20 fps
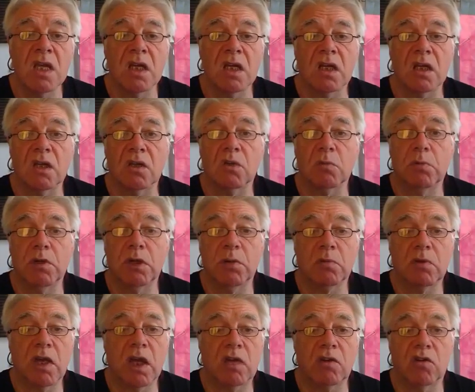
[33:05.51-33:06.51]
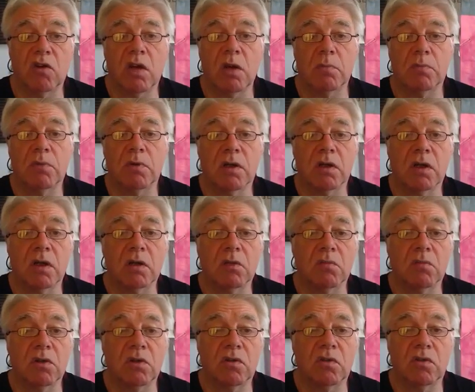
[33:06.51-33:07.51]
You'll be able to catch up
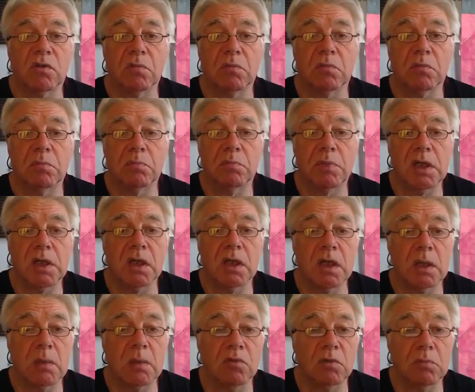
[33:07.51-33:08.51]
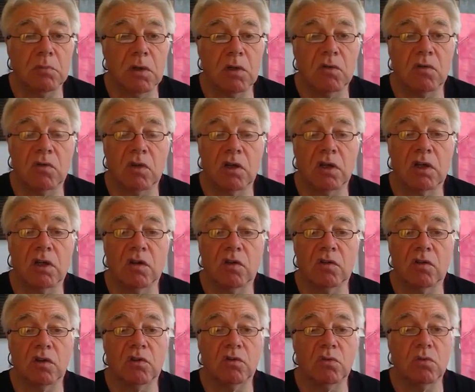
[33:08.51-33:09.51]
with some big names in motorcycling as
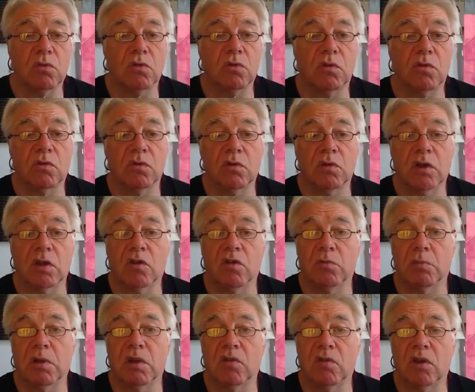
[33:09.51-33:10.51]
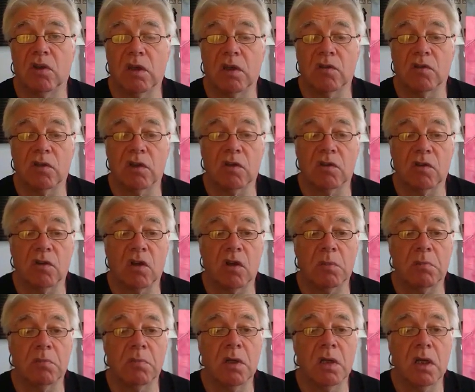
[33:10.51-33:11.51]
they talk you through their specialities. And
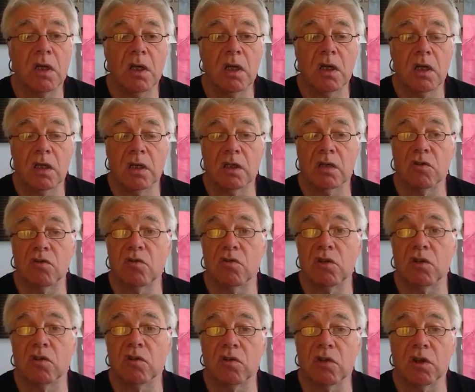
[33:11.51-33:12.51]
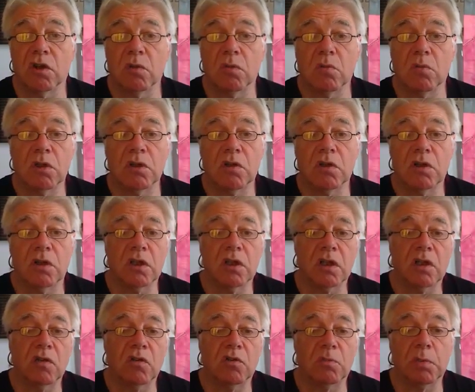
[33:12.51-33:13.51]
I'm intrigued to see that one of
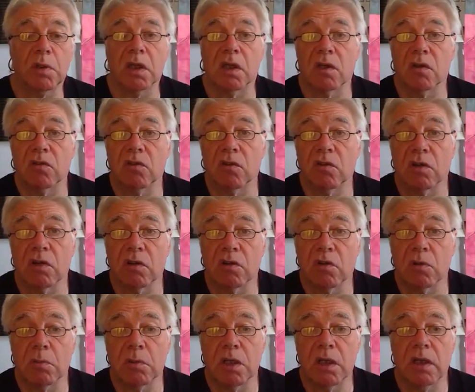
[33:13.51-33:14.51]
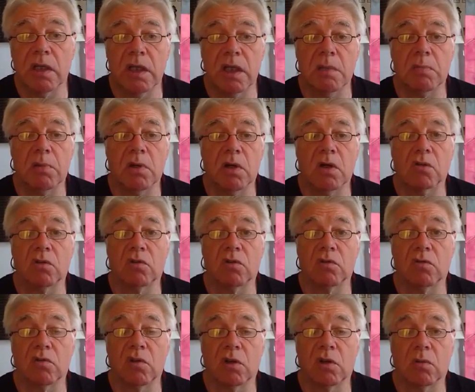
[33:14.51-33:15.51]
the speakers is going to be Lee Parks
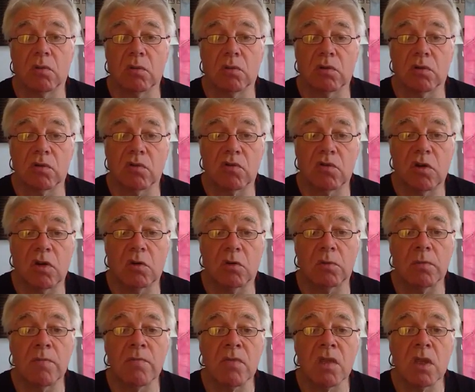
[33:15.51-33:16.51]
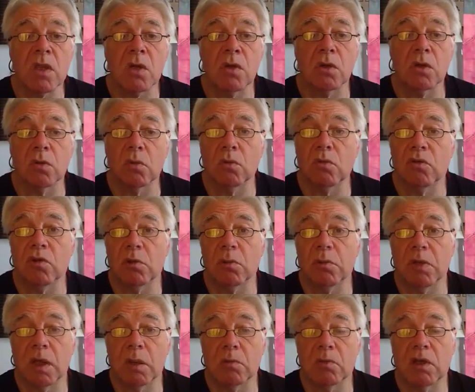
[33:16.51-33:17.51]
of Total Control. You'll also be
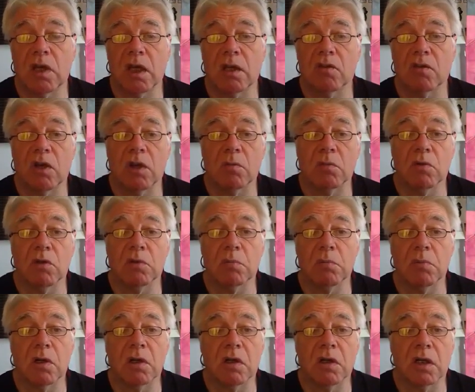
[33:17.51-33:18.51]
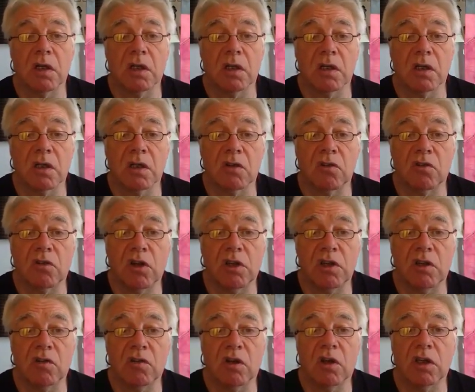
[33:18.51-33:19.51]
able to catch up with my
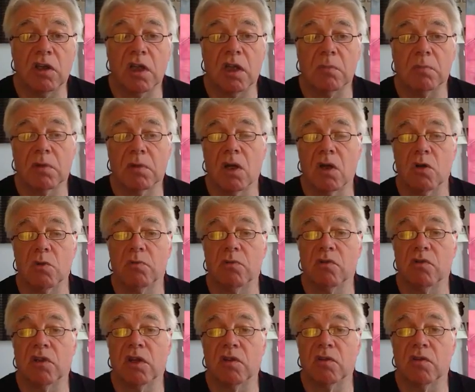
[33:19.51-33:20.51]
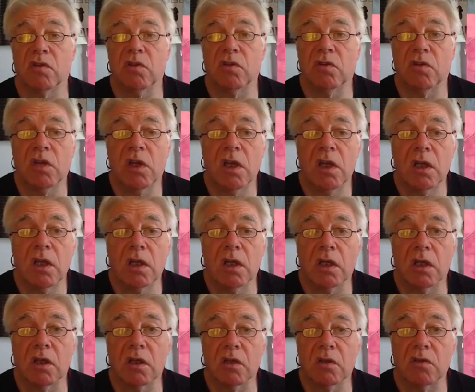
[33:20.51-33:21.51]
Shiny Side Up co-presenters,
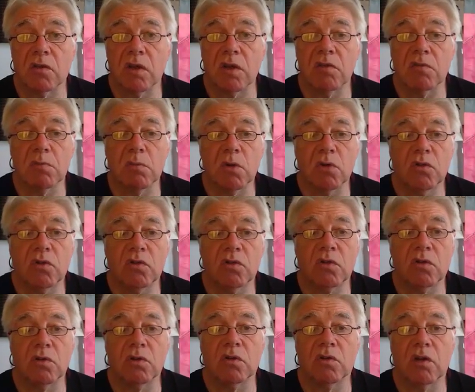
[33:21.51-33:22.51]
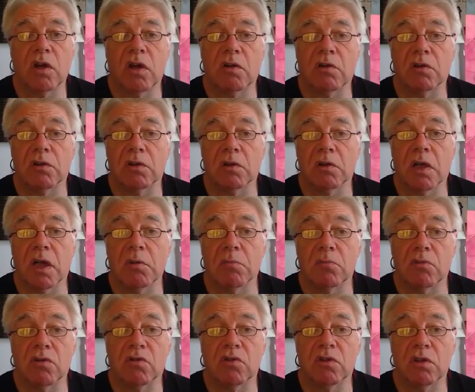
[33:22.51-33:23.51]
Dave Moss, Chris Hurren, and
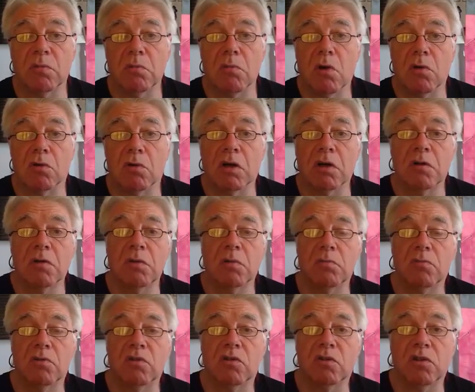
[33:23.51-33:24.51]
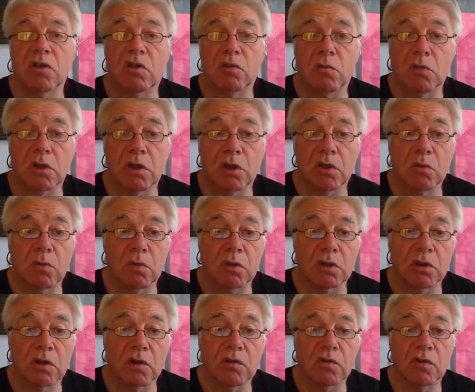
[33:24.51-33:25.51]
Brittany Morrow. Brittany is one of the
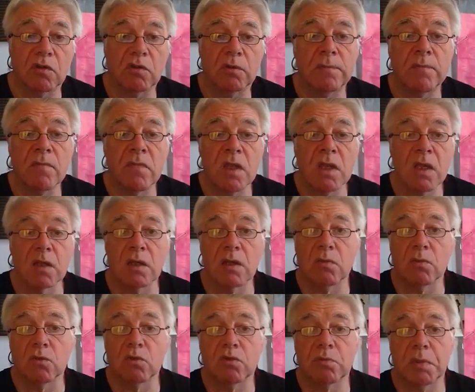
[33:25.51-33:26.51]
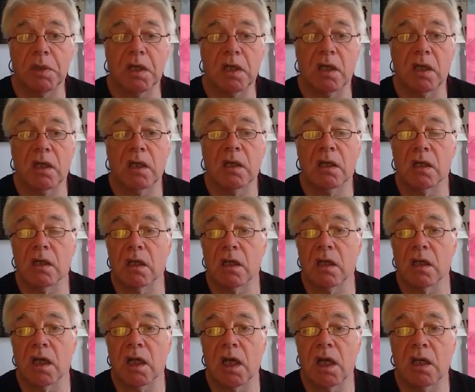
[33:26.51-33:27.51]
organisers. They're all speaking,
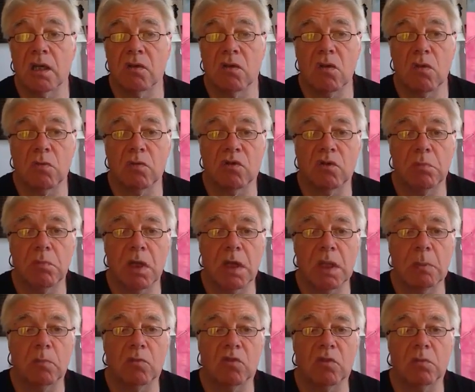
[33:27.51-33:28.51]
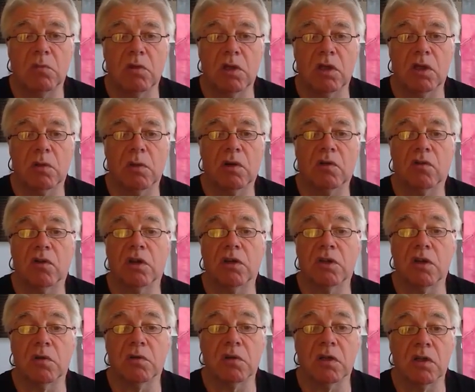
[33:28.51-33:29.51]
and along with some names from the US I
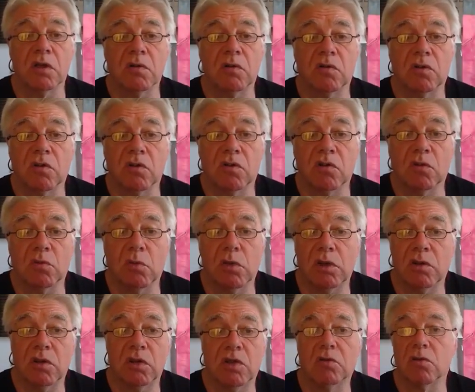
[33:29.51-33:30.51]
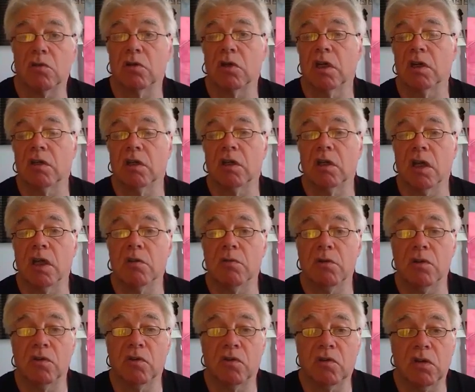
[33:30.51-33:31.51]
don't know, such as Wendy Crockett and
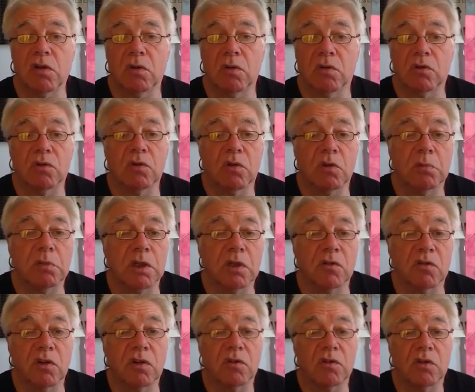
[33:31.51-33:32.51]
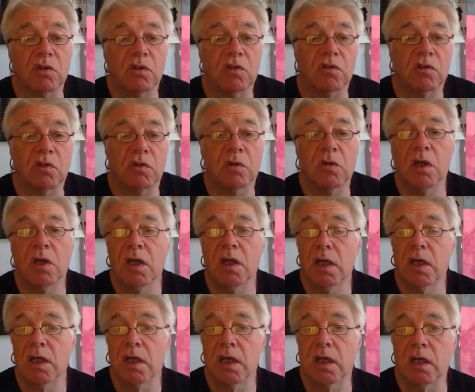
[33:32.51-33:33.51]
Erin Sills, who I'll be interested to
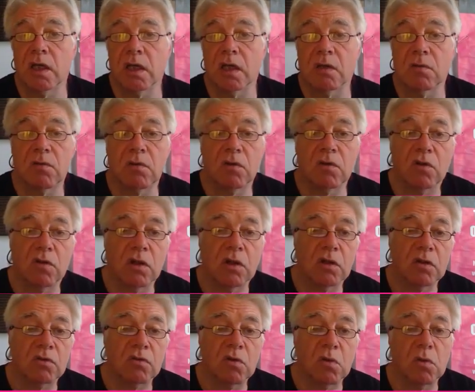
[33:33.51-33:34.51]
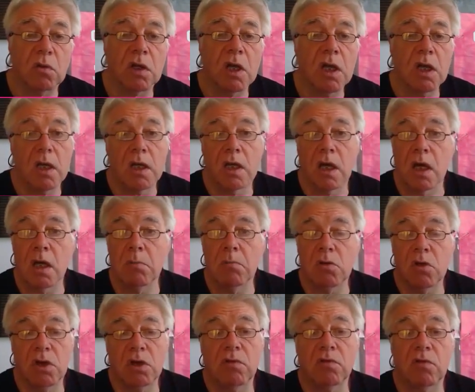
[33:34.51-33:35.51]
hear talk. I'm
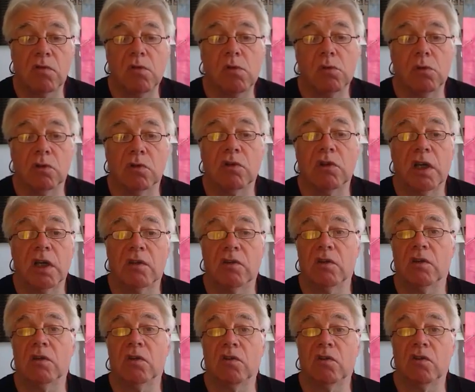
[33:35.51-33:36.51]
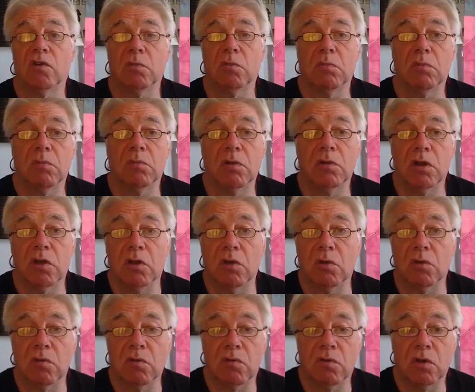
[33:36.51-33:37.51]
looking forward to getting some
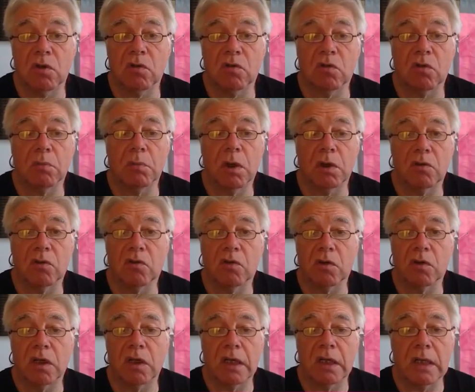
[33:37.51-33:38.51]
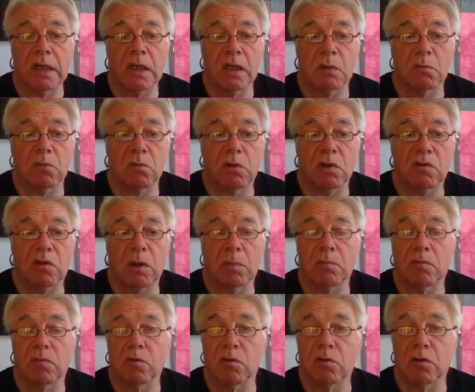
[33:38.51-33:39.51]
new views on motorcycling. I'm always up
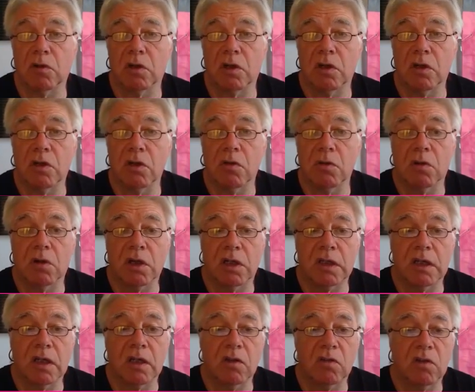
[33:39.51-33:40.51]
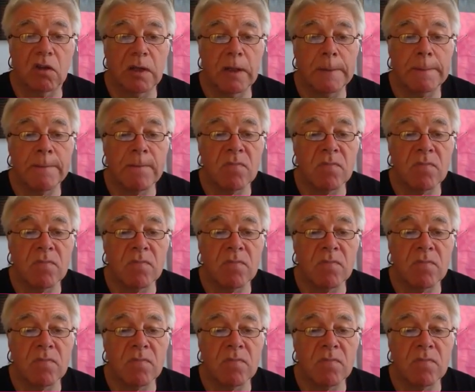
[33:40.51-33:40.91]
for new ideas here.